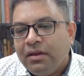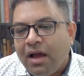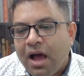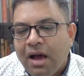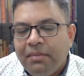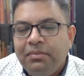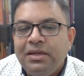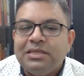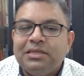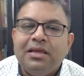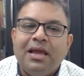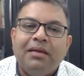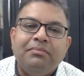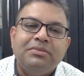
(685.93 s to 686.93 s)

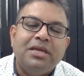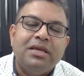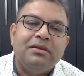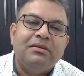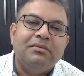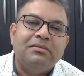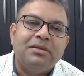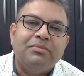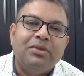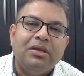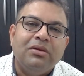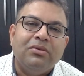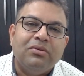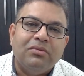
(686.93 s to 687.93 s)
harmlessly I'm saying
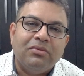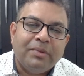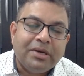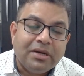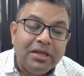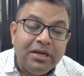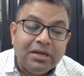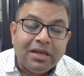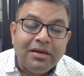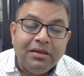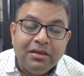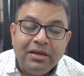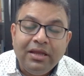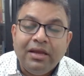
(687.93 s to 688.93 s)
something, but it can
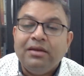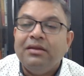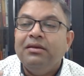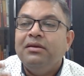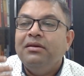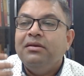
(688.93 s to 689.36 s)
create